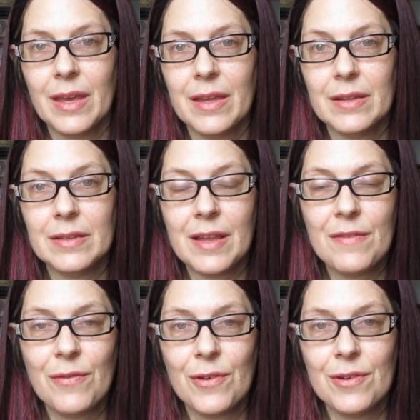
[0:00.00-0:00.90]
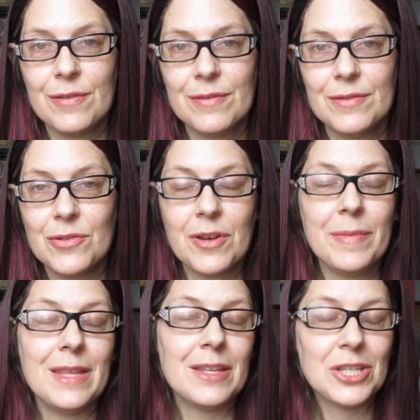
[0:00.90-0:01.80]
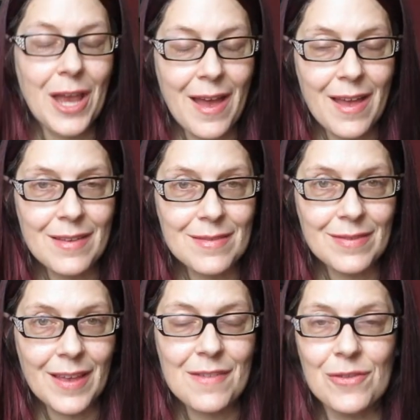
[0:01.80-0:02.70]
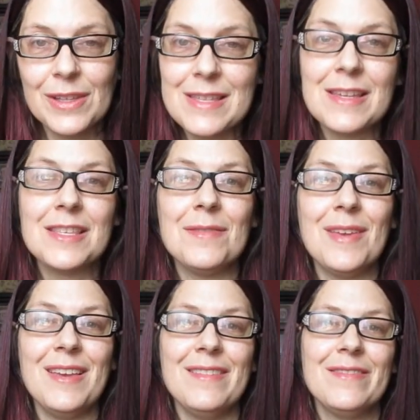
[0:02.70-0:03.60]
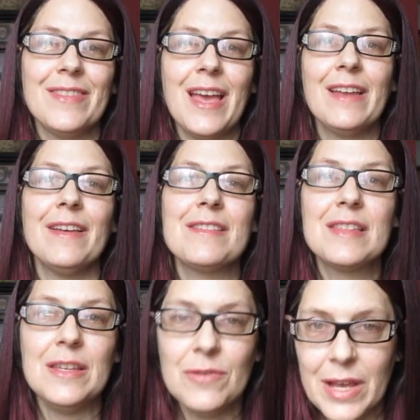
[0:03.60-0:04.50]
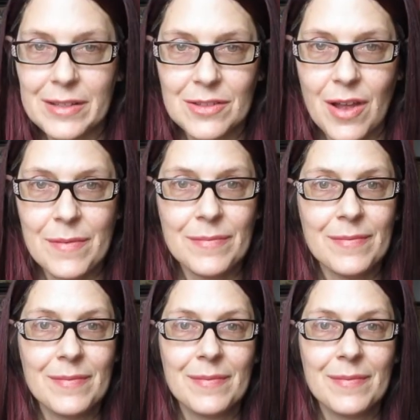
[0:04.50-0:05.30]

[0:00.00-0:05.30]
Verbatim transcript: And thanks for joining me in the chat. Thanks for listening to me. And I'll see you next time.